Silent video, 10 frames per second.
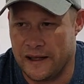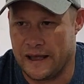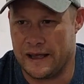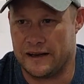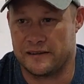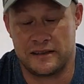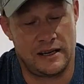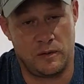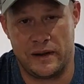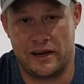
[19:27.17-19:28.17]
And I said,
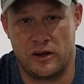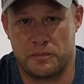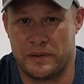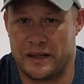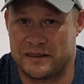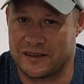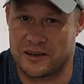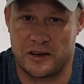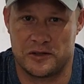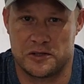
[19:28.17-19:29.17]
hey, wear long pants and
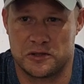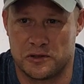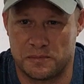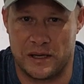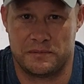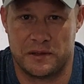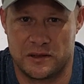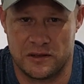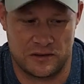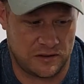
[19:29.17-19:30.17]
closed shoes, but
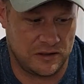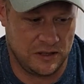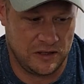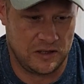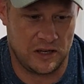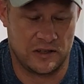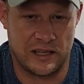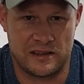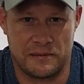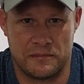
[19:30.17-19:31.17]
because, you know, you
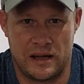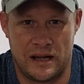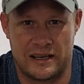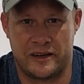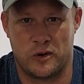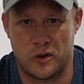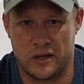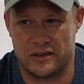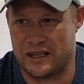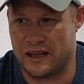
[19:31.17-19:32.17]
get some ugly
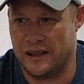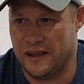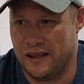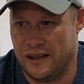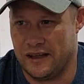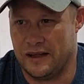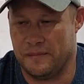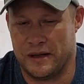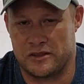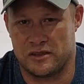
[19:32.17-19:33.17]
kochas here
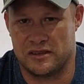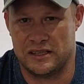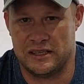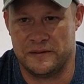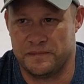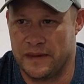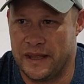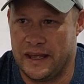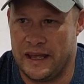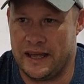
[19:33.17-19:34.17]
at Jozini.
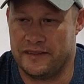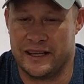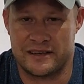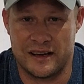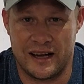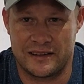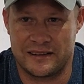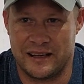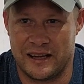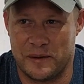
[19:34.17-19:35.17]
And that night,
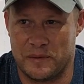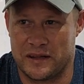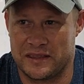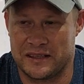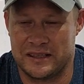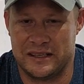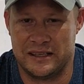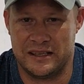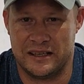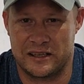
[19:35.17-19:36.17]
I think
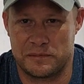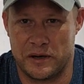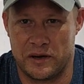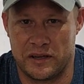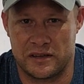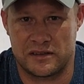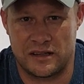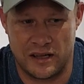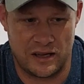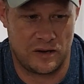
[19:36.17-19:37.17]
he experienced
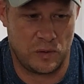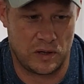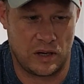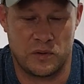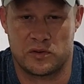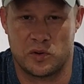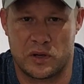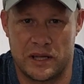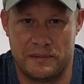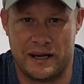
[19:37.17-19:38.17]
what I was
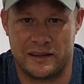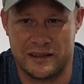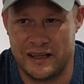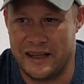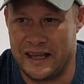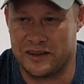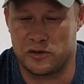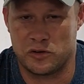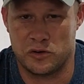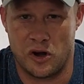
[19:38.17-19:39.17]
talking about, and
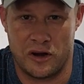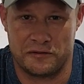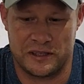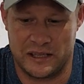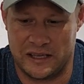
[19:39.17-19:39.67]
soon after